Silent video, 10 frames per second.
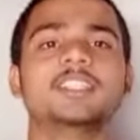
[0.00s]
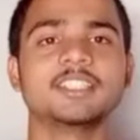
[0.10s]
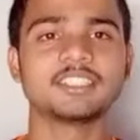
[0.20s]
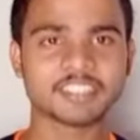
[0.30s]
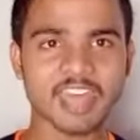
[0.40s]

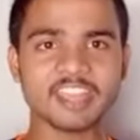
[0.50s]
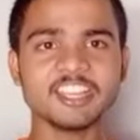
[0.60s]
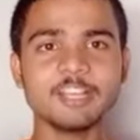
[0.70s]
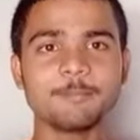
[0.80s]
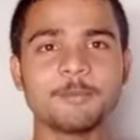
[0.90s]
triangle
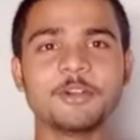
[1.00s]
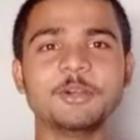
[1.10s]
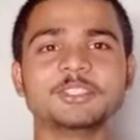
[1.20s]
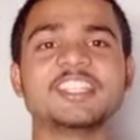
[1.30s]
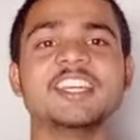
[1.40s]
pose.
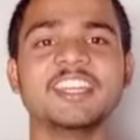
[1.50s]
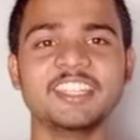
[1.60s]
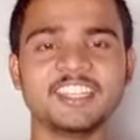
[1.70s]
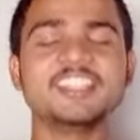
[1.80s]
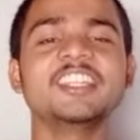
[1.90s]
In
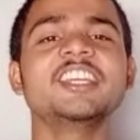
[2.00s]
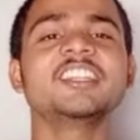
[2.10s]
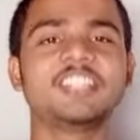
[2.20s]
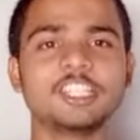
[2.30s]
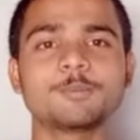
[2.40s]
Hindi,
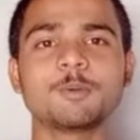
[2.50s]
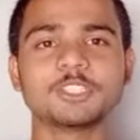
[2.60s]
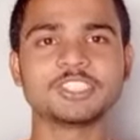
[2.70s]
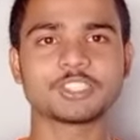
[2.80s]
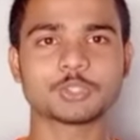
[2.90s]
this pose
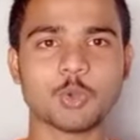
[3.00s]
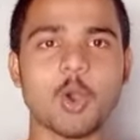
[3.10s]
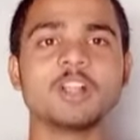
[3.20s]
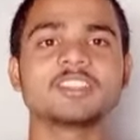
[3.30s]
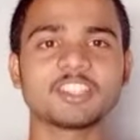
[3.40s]
is
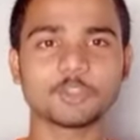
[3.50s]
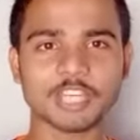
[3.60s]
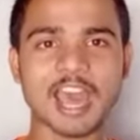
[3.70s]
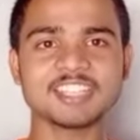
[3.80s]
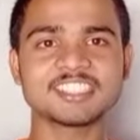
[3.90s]
called
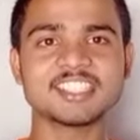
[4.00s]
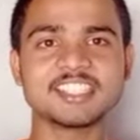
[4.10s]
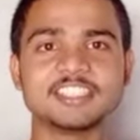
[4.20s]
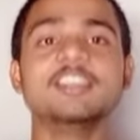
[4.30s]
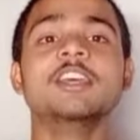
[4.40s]
Trikonasana.
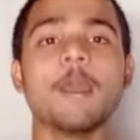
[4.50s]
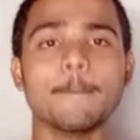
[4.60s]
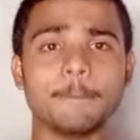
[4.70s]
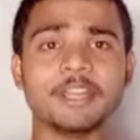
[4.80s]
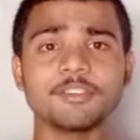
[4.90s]

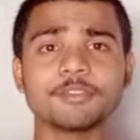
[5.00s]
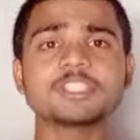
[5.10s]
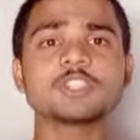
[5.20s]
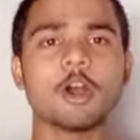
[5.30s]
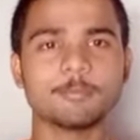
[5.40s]
Benefits
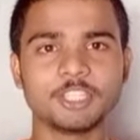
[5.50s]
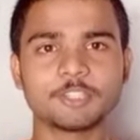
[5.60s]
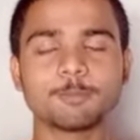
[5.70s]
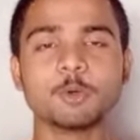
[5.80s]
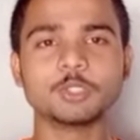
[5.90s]
of this
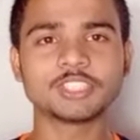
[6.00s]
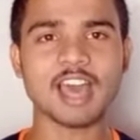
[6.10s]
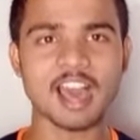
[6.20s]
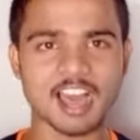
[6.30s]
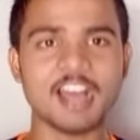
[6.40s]
pose
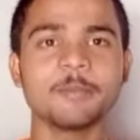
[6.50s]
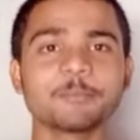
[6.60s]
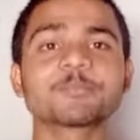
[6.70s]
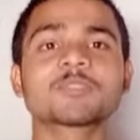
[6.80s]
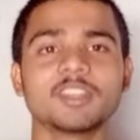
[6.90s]
are
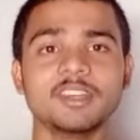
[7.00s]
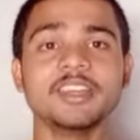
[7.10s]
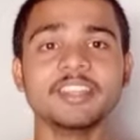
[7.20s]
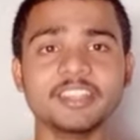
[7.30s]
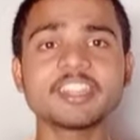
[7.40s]

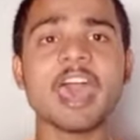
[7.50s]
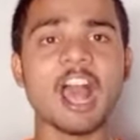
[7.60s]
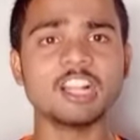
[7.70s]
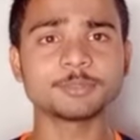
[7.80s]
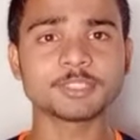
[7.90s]
it
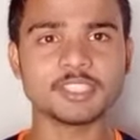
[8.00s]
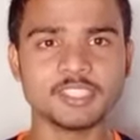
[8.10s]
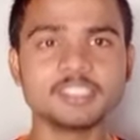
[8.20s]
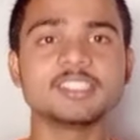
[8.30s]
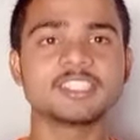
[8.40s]
helps
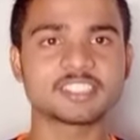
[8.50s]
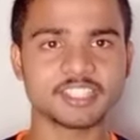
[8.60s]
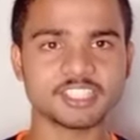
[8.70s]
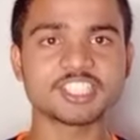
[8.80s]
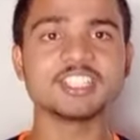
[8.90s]
in
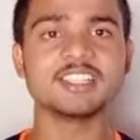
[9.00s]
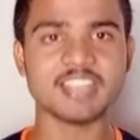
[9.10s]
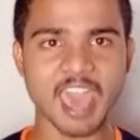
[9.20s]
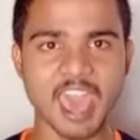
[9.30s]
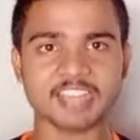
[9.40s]
stretching
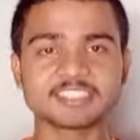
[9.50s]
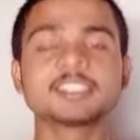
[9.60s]
legs,